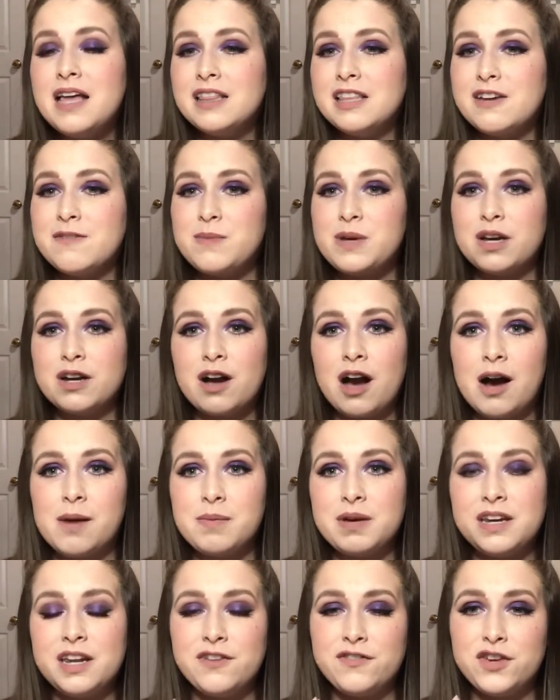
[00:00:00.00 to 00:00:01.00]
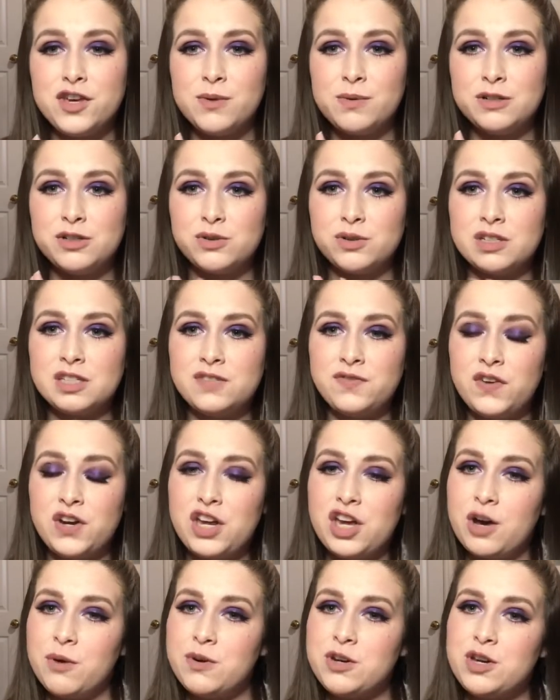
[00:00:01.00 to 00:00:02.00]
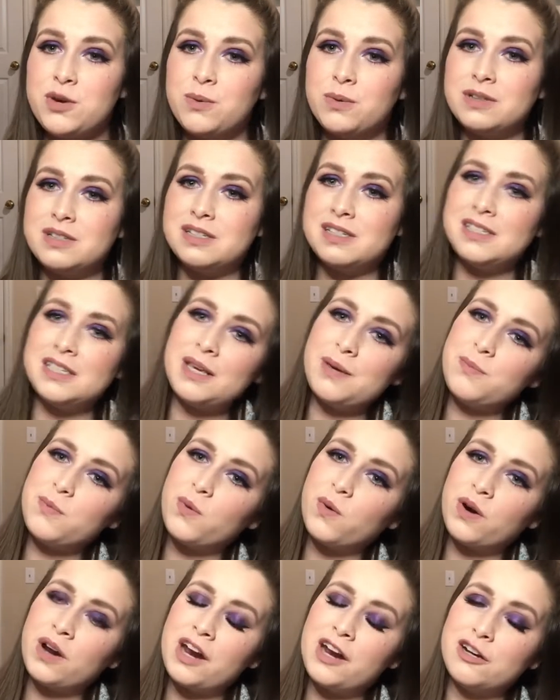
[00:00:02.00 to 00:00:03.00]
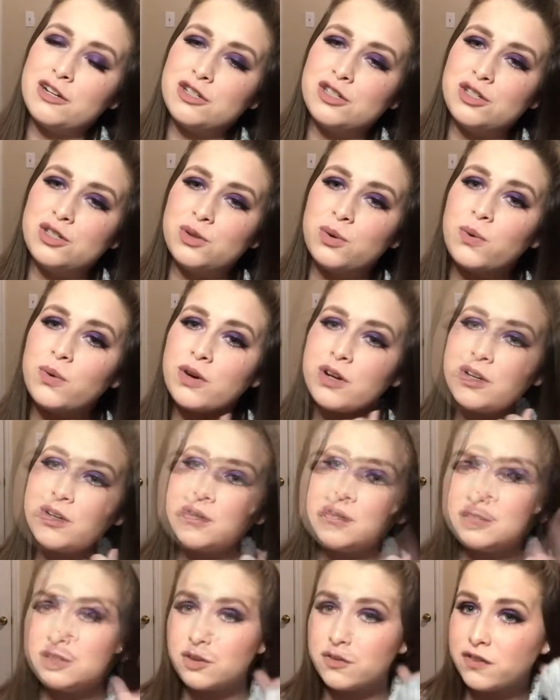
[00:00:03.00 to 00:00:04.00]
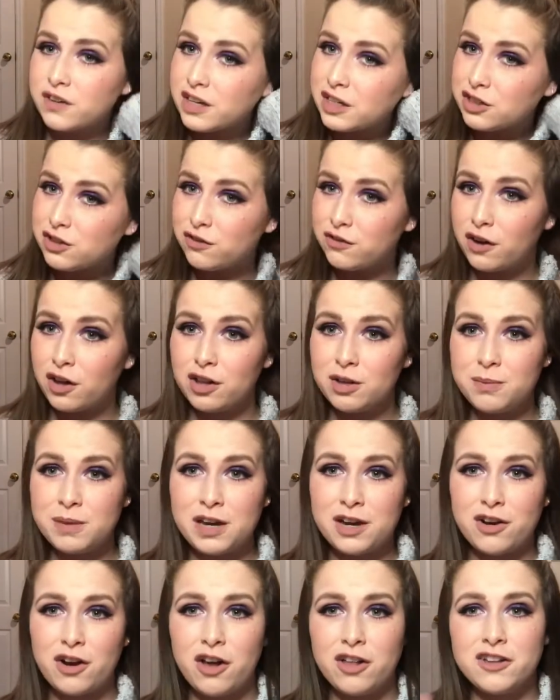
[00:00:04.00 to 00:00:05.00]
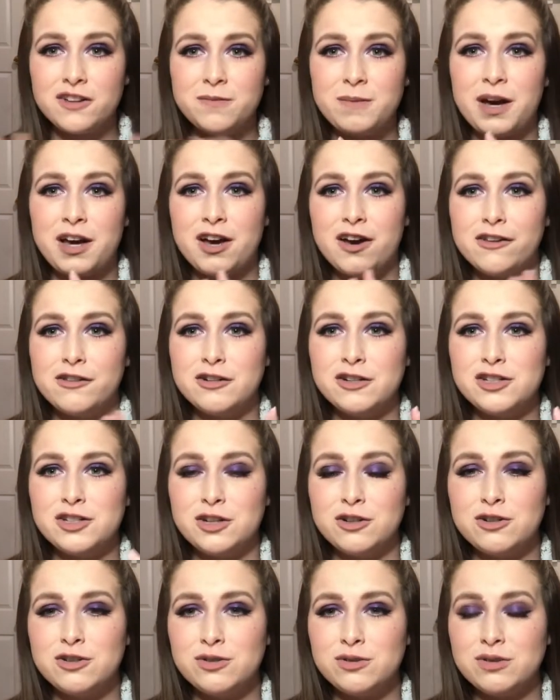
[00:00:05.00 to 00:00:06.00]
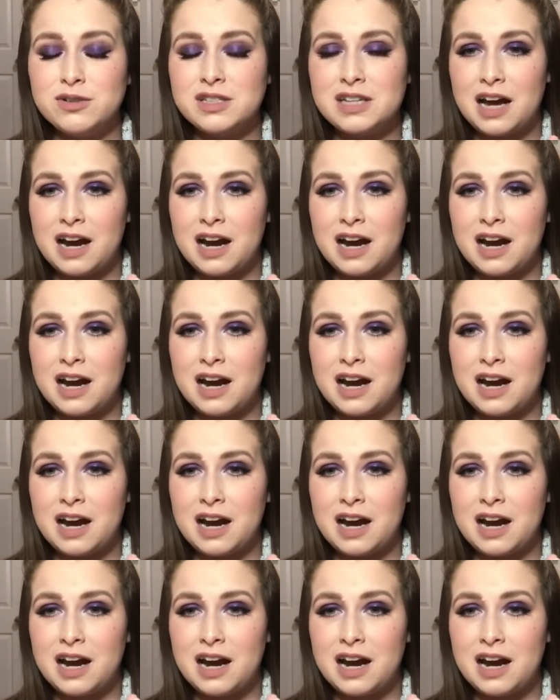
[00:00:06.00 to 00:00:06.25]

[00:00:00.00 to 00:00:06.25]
Leave me a comment if you enjoyed this video and you want to see more hair tutorials. Don't forget to follow me in all of my other socials.